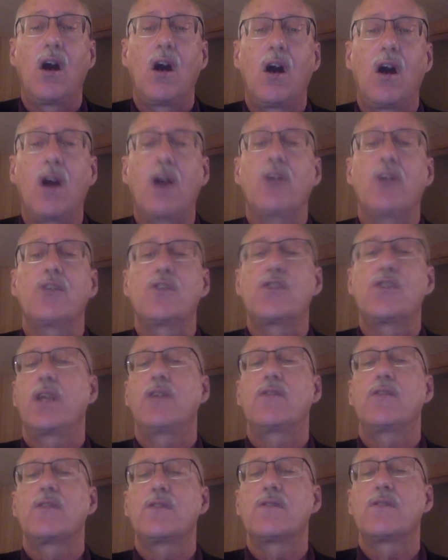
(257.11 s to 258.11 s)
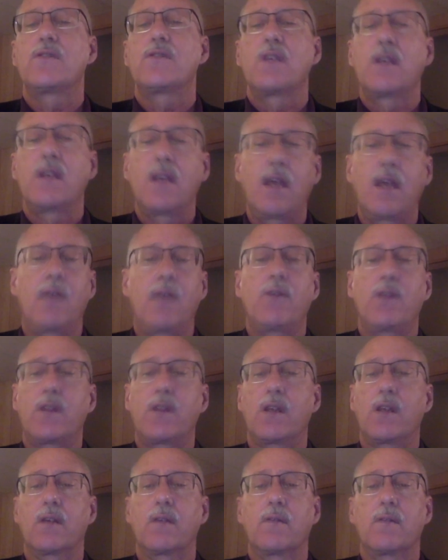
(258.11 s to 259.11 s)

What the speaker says: Art changes everything.